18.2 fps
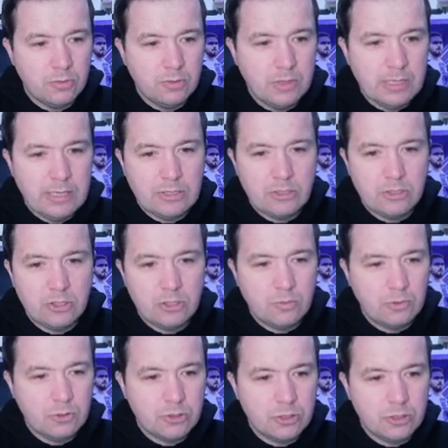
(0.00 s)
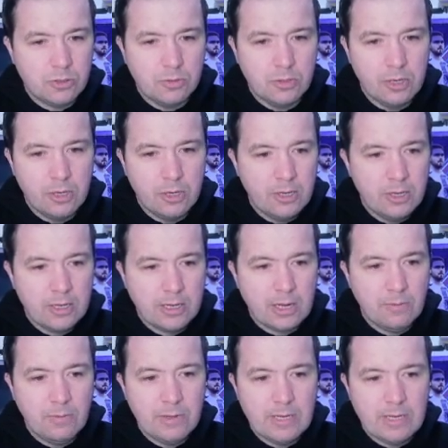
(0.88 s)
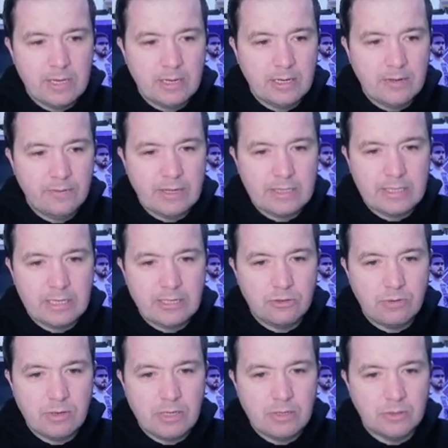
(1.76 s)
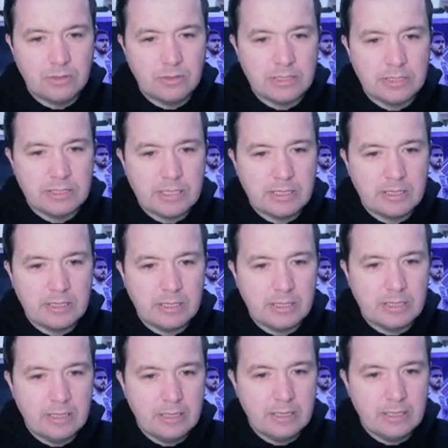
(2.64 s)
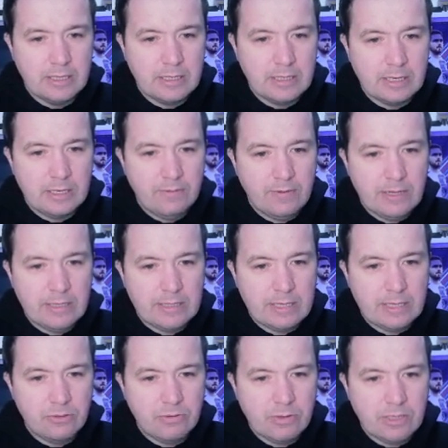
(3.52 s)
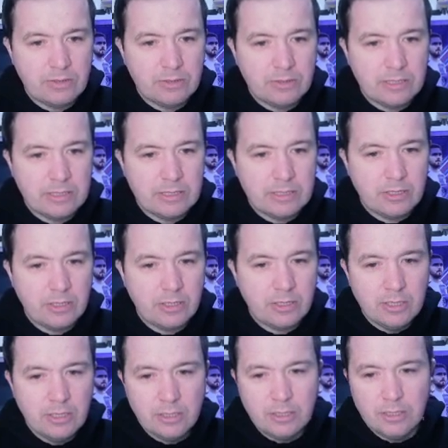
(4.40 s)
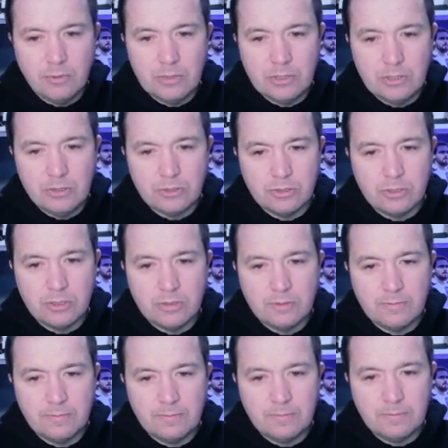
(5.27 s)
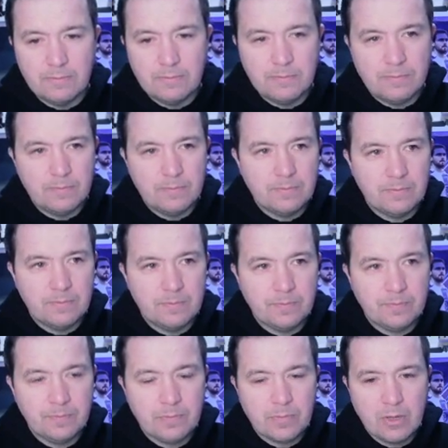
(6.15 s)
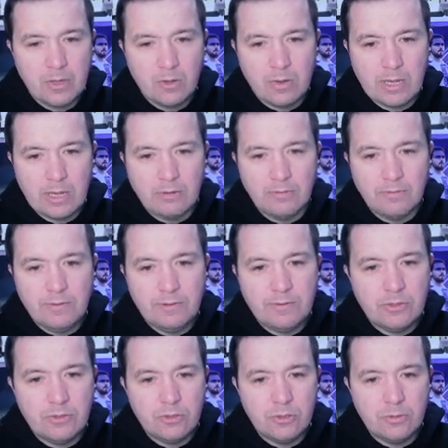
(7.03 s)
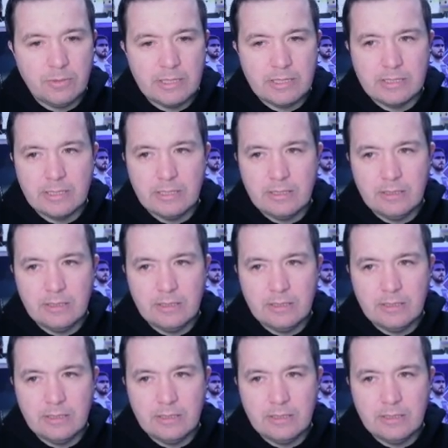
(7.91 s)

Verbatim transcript: It is two on two. Can we? Can he find Deniss Rakels in the centre there? Can he find Deniss Rakels in the centre? No, he doesn't. Okay, we're fifty-two minutes in.